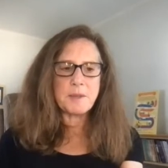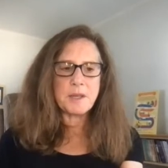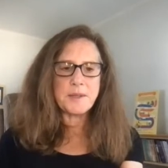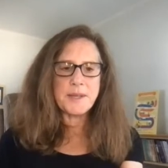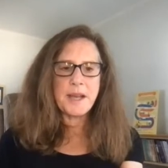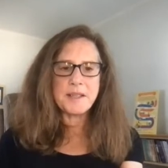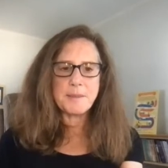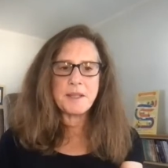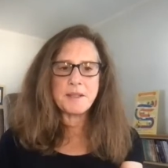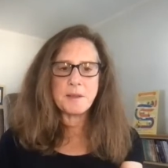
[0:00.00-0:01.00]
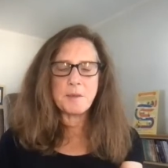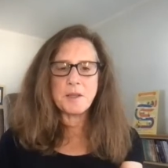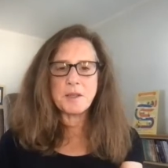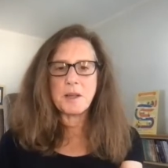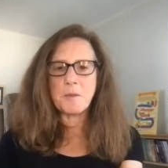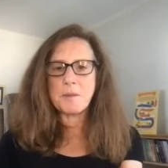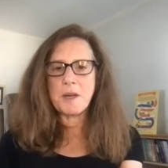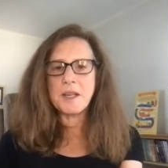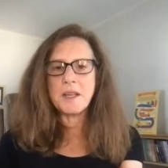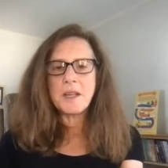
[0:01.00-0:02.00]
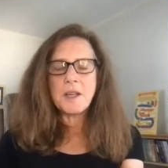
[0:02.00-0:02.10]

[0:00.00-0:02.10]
because I spent so much time when my